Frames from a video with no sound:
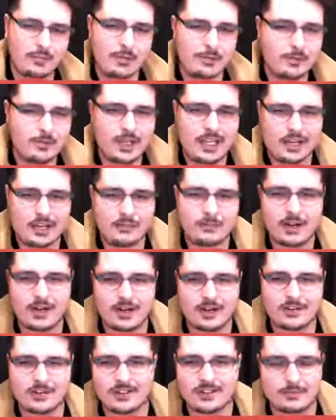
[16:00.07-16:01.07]
people make
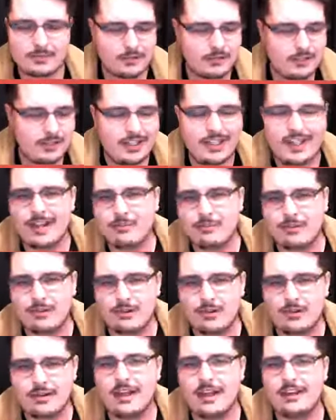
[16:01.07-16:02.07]
comparisons between the
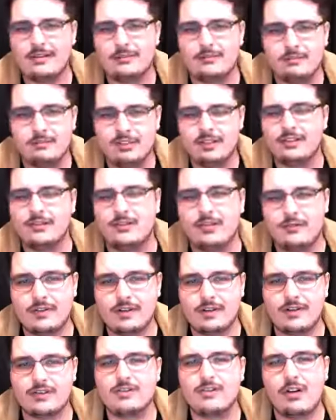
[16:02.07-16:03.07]
Emperor and political
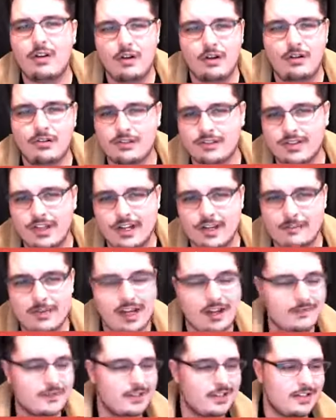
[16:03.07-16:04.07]
figures all the time.
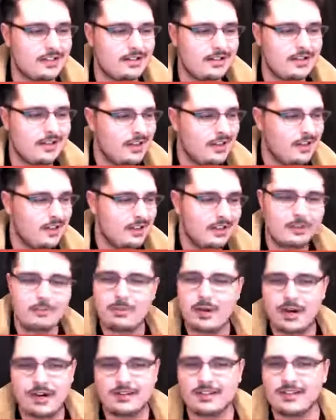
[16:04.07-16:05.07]
I've seen
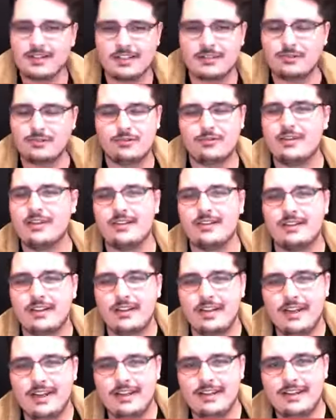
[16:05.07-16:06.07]
comparisons
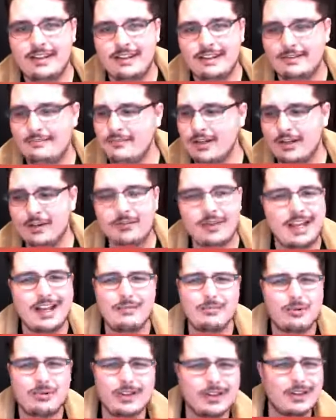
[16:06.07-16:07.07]
between, you know, the
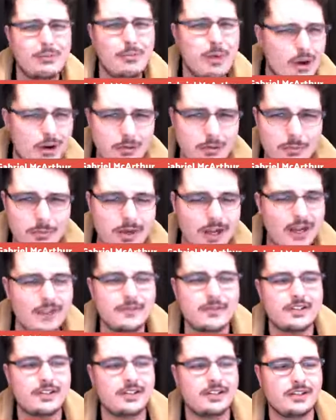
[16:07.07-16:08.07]
Emperor and the Pope.
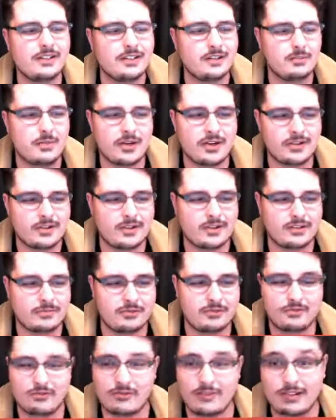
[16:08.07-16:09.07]
I've seen comparisons
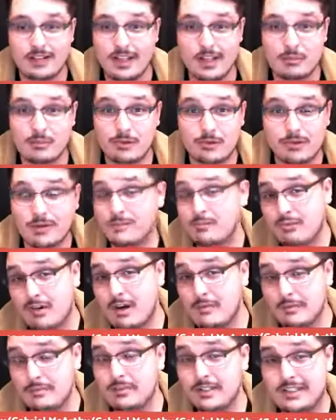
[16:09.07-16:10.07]
between the Emperor and
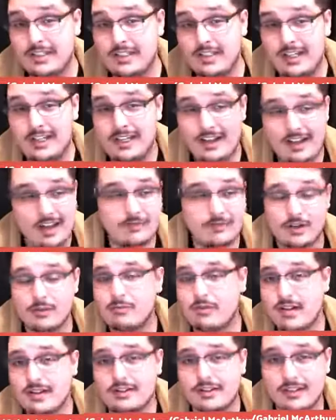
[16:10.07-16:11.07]
probably
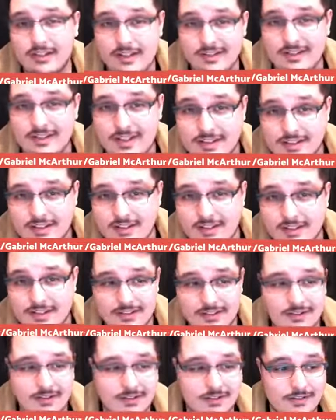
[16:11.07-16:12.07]
every president
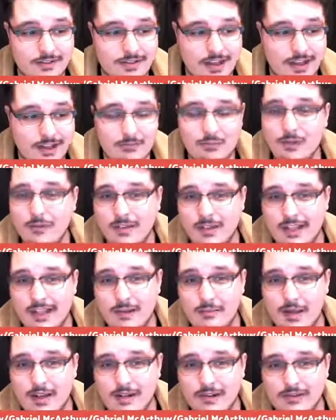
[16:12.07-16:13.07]
since that movie
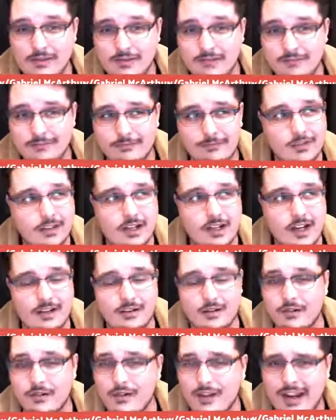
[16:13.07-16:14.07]
came out. And
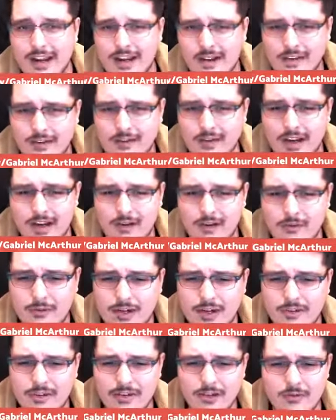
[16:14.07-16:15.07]
I don't know,
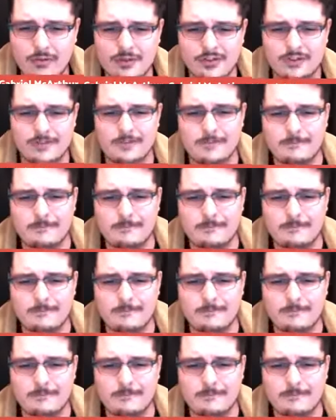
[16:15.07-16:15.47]
83, I think it was.